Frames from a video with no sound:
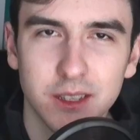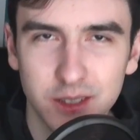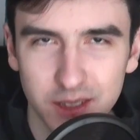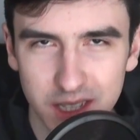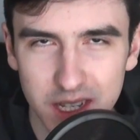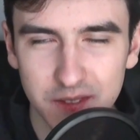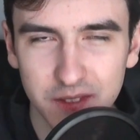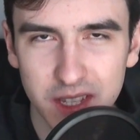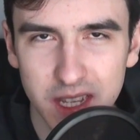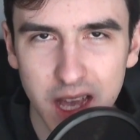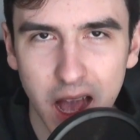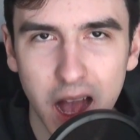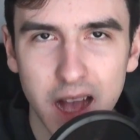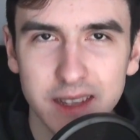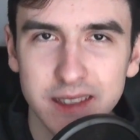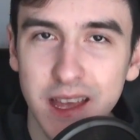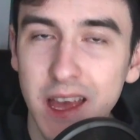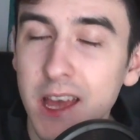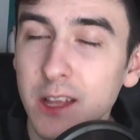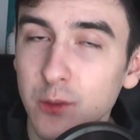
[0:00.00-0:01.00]
Good evening
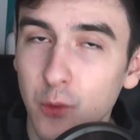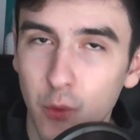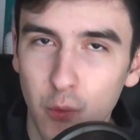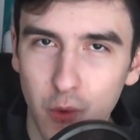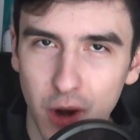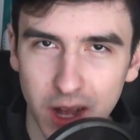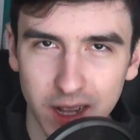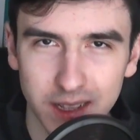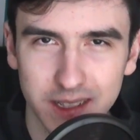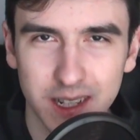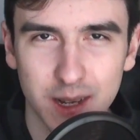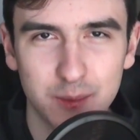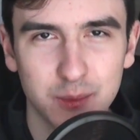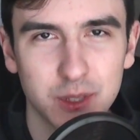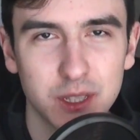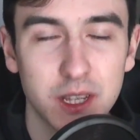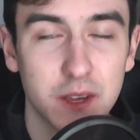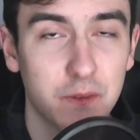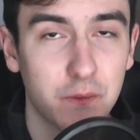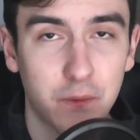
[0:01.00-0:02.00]
guys, and welcome
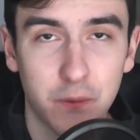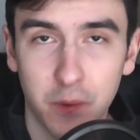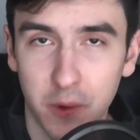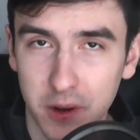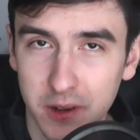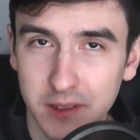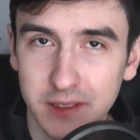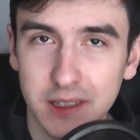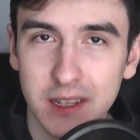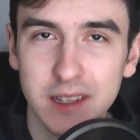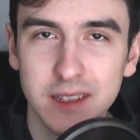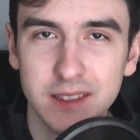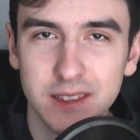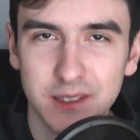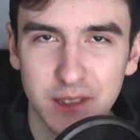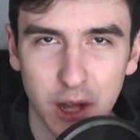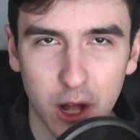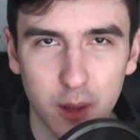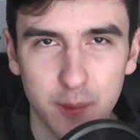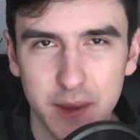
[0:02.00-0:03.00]
to the first
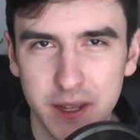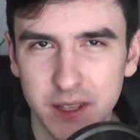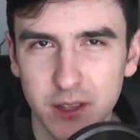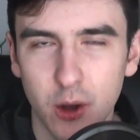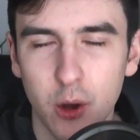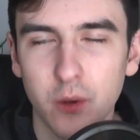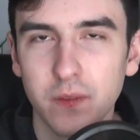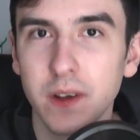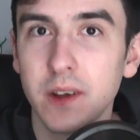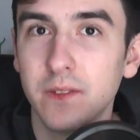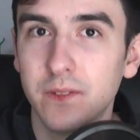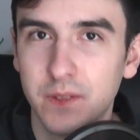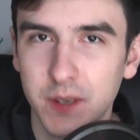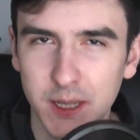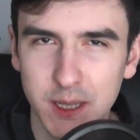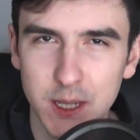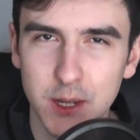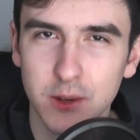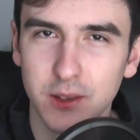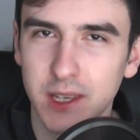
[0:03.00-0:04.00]
installment of
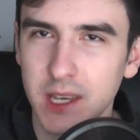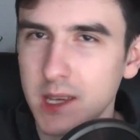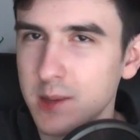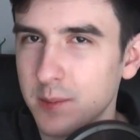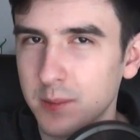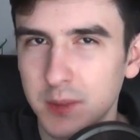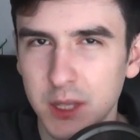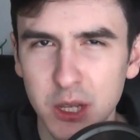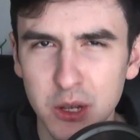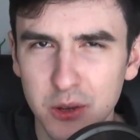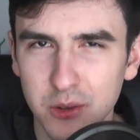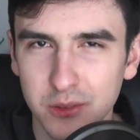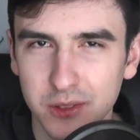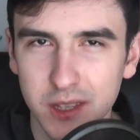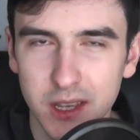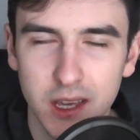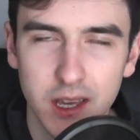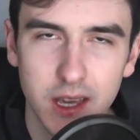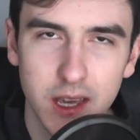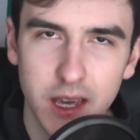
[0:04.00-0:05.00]
Video Game News,
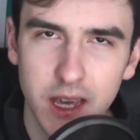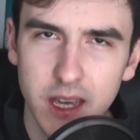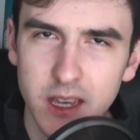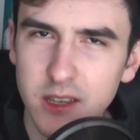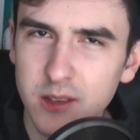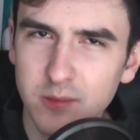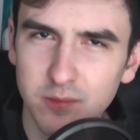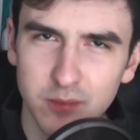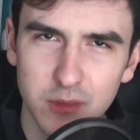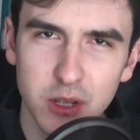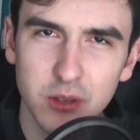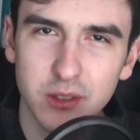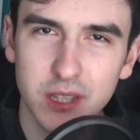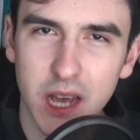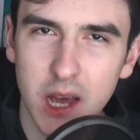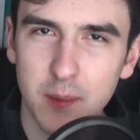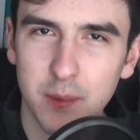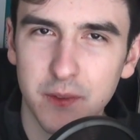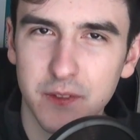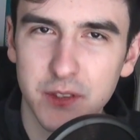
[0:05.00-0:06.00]
a new
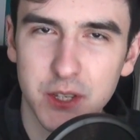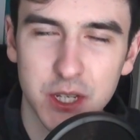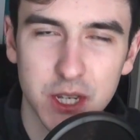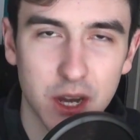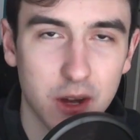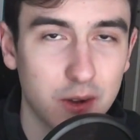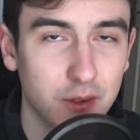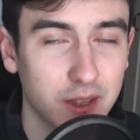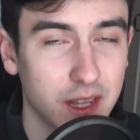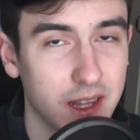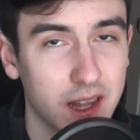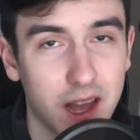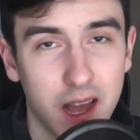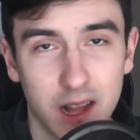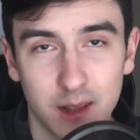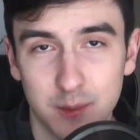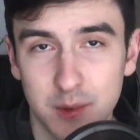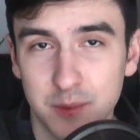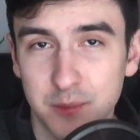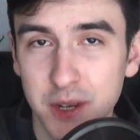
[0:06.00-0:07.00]
type of show that I
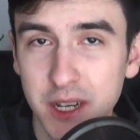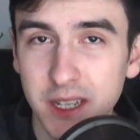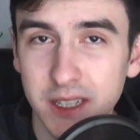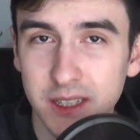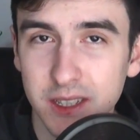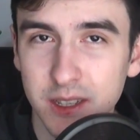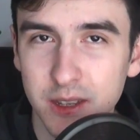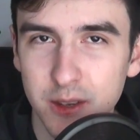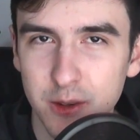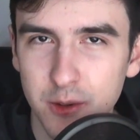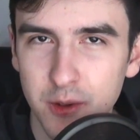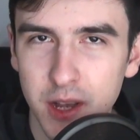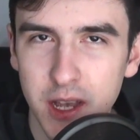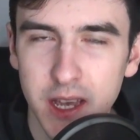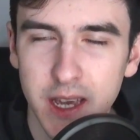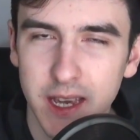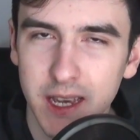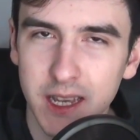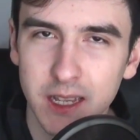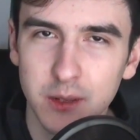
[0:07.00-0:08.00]
will be bringing to you,
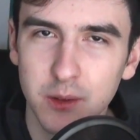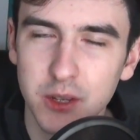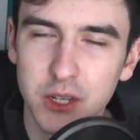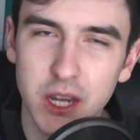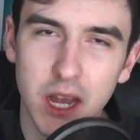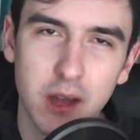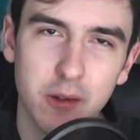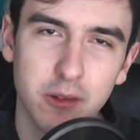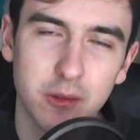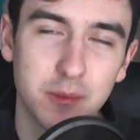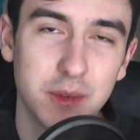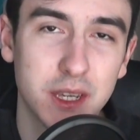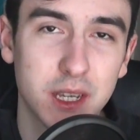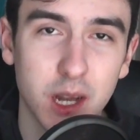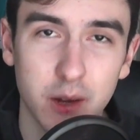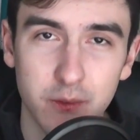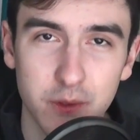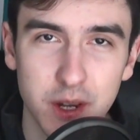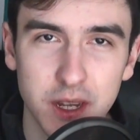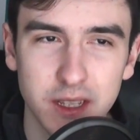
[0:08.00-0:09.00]
in which I will be
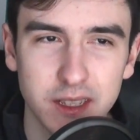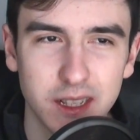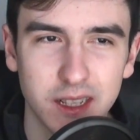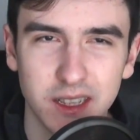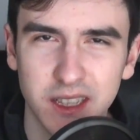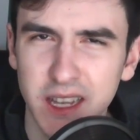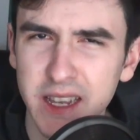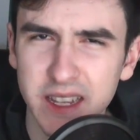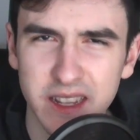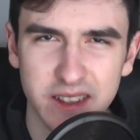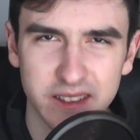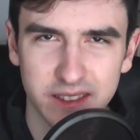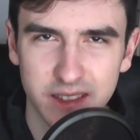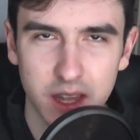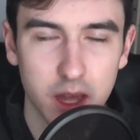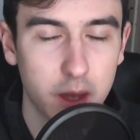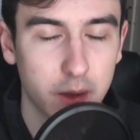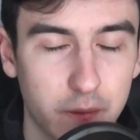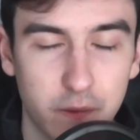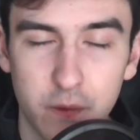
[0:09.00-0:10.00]
covering the latest,
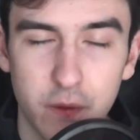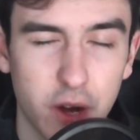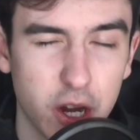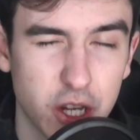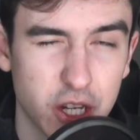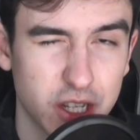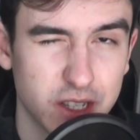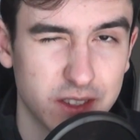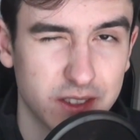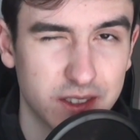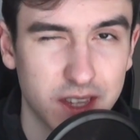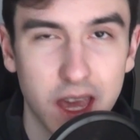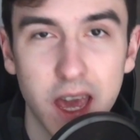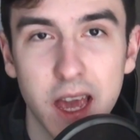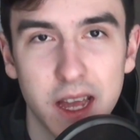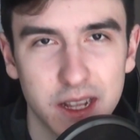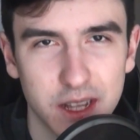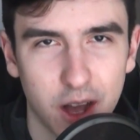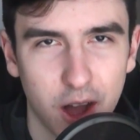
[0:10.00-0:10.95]
freshest and